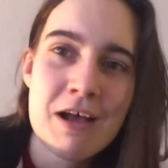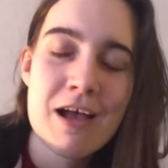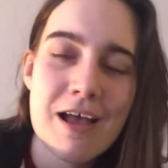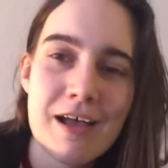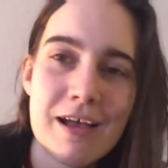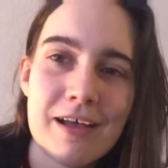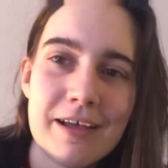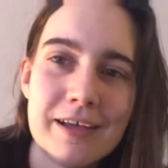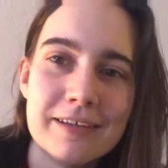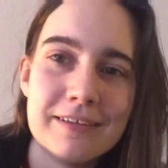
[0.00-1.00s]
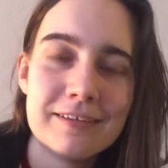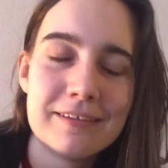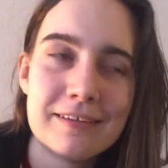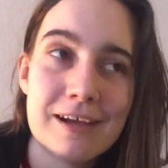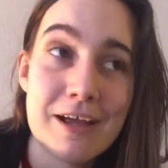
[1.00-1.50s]
And
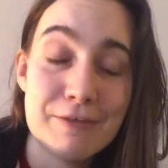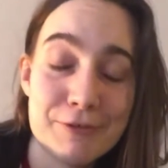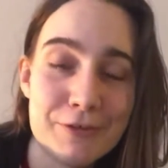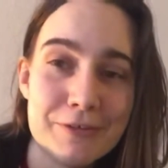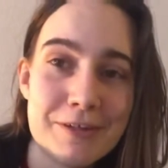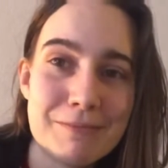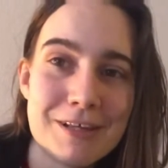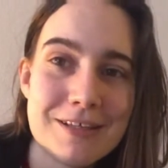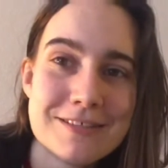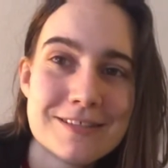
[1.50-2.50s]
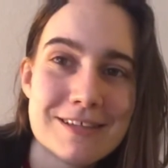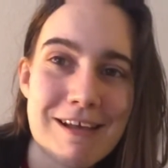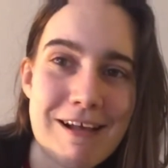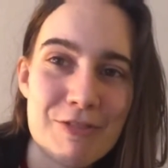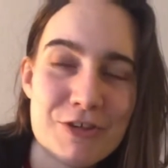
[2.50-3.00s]
I have told them this
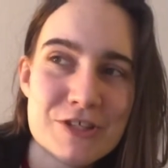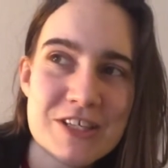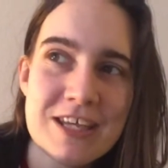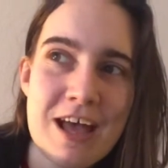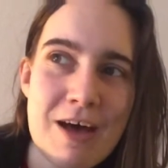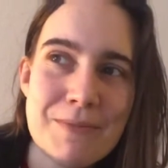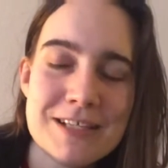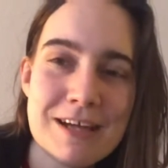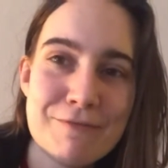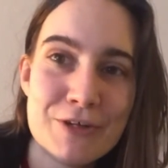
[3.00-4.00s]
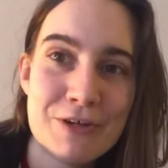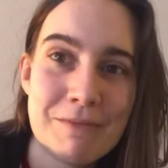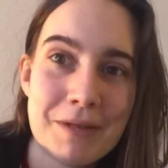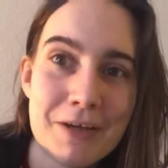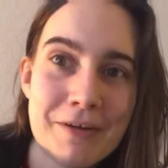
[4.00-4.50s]
and they're just like, yeah, I'll make time for you. And
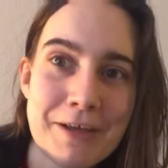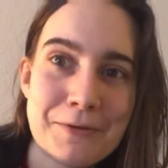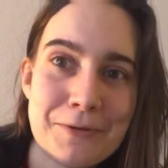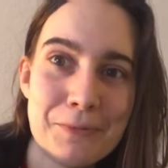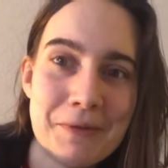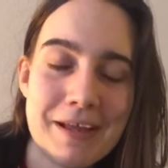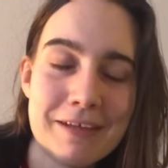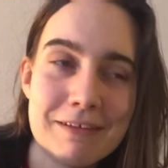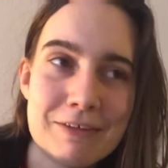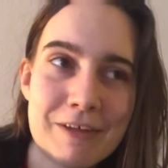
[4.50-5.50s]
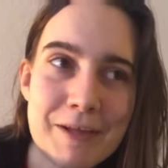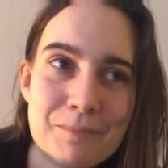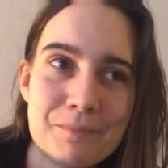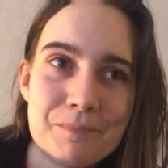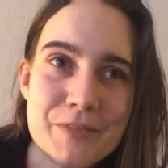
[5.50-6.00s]
I'm like, okay, cool, when? And they're like,
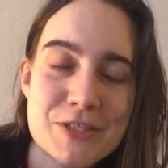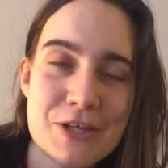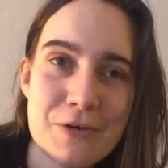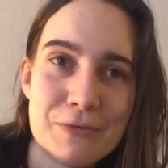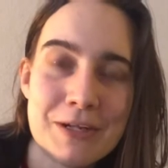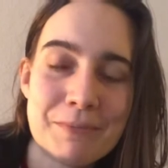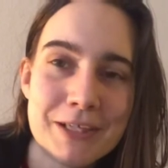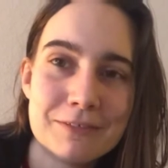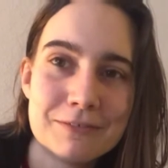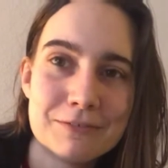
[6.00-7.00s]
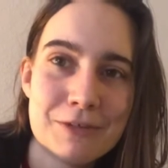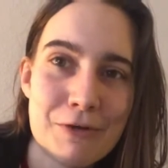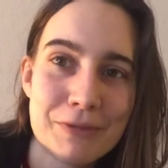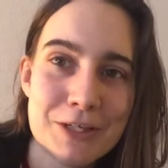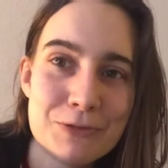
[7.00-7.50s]
soon. And I'm like, no,
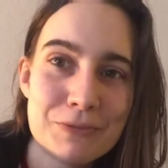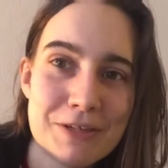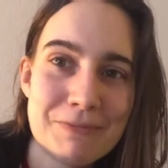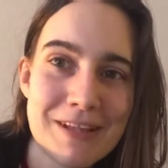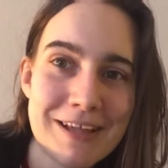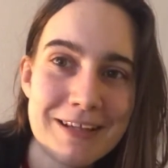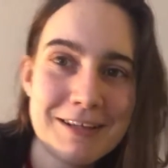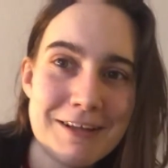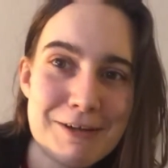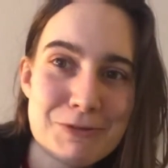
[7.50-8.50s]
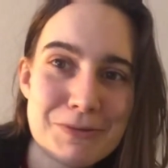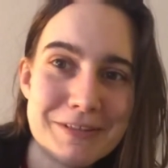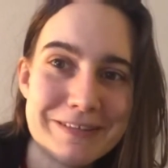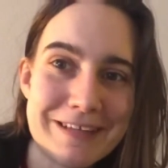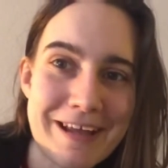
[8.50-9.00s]
can you give me like an
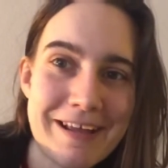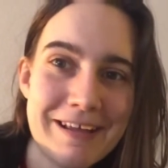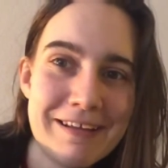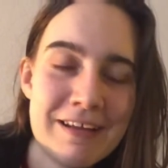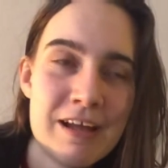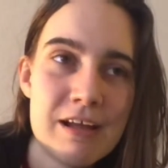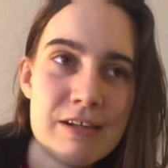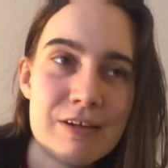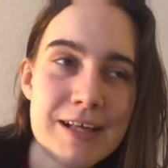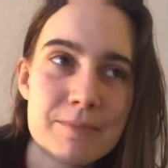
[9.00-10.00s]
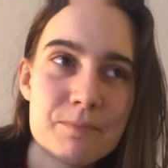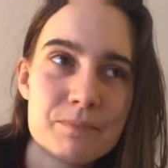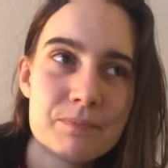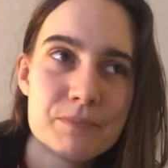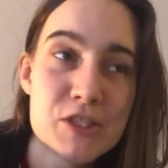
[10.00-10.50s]
actual day? And they're like,
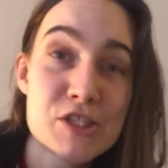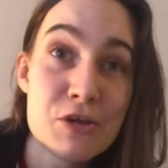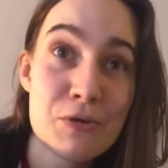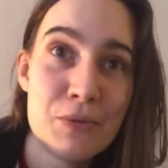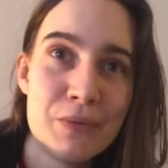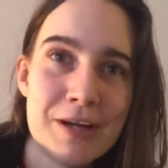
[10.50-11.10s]
soon.